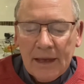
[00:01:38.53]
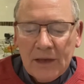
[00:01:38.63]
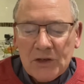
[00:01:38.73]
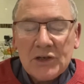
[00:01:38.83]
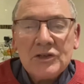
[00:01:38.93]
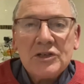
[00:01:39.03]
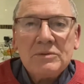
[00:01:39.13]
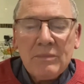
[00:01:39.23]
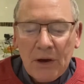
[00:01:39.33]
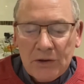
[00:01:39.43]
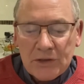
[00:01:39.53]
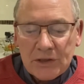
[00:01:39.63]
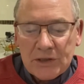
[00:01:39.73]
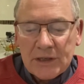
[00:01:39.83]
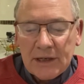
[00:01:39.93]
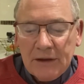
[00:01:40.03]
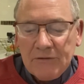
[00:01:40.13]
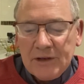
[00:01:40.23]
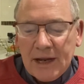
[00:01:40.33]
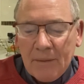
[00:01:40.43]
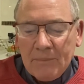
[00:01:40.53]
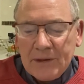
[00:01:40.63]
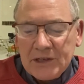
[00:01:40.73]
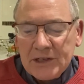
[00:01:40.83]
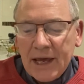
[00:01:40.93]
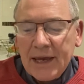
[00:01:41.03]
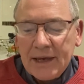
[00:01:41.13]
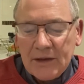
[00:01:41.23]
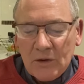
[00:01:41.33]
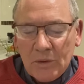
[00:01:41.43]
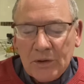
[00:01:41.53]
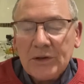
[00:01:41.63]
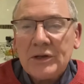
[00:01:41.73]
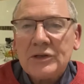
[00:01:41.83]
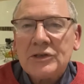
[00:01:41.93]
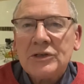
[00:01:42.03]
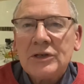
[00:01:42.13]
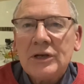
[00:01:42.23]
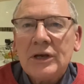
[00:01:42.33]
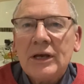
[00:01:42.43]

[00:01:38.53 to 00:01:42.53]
Just as Moses lifted up the snake in the wilderness,